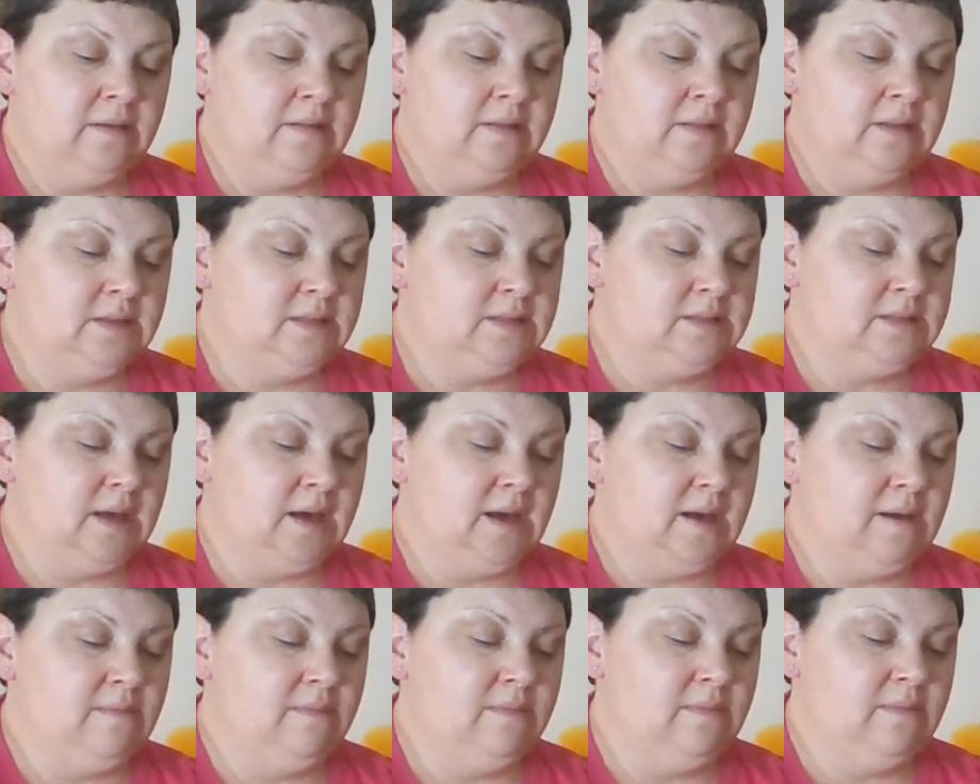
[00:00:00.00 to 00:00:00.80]
This
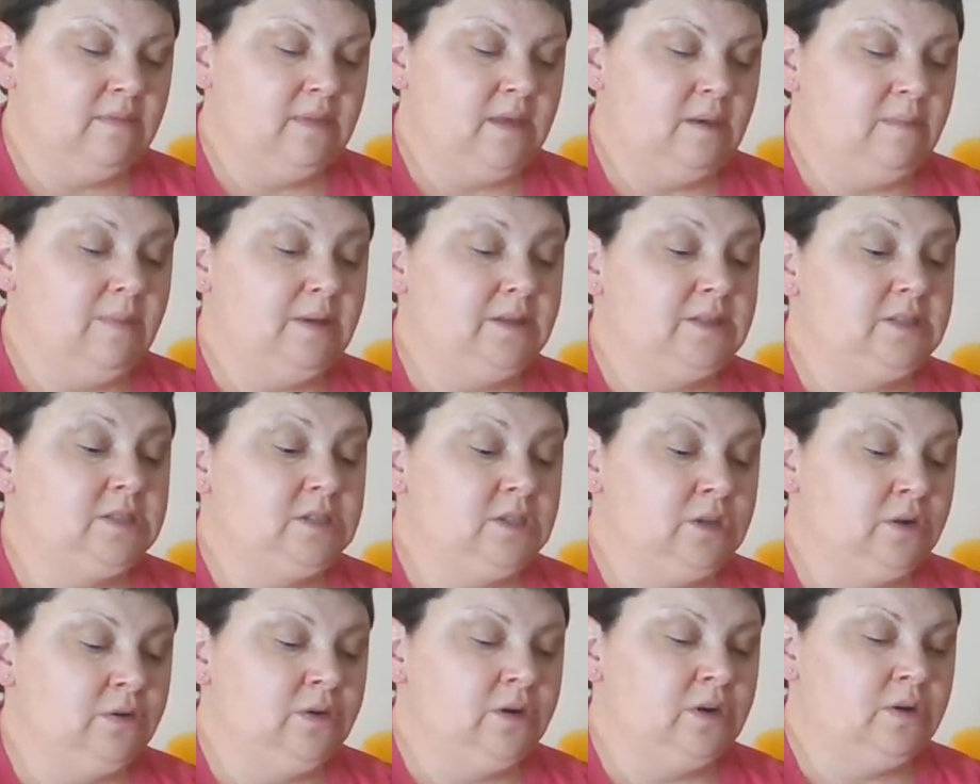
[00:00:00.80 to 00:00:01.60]
time they made
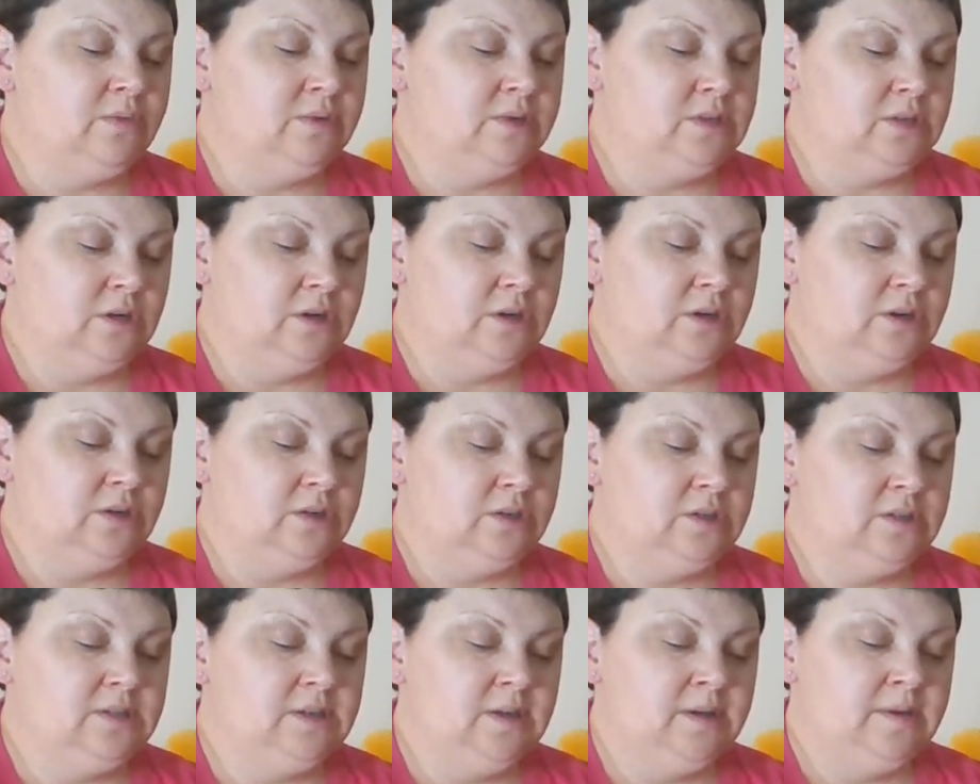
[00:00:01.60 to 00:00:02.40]
certain it was
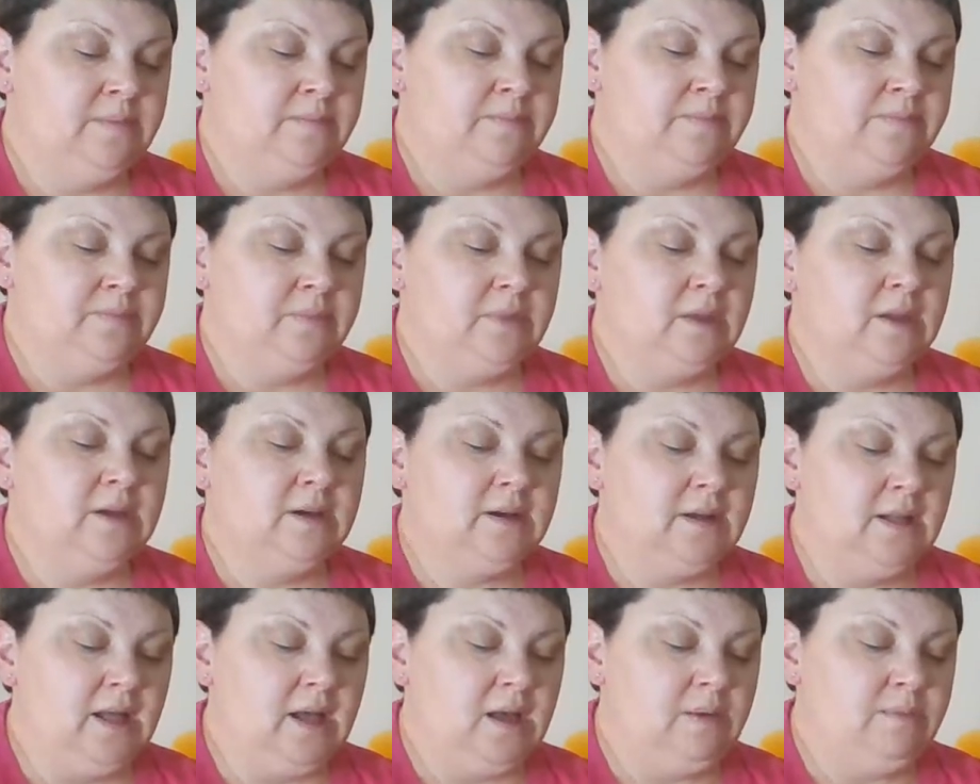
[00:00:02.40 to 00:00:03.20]
hers, and
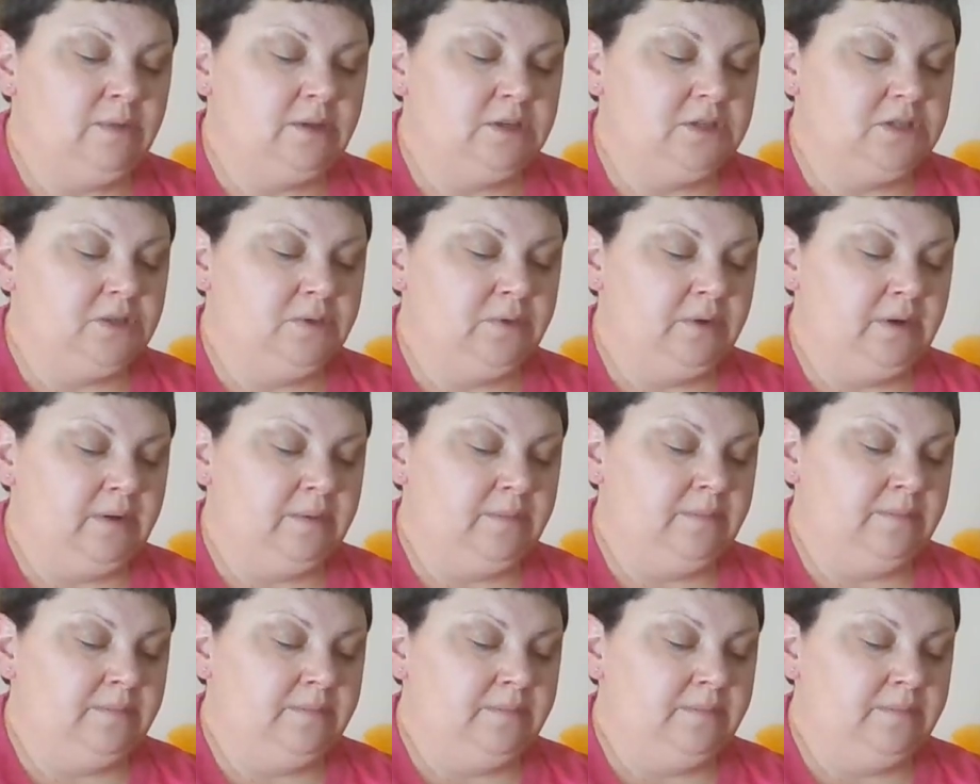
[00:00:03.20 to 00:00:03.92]
climb into it.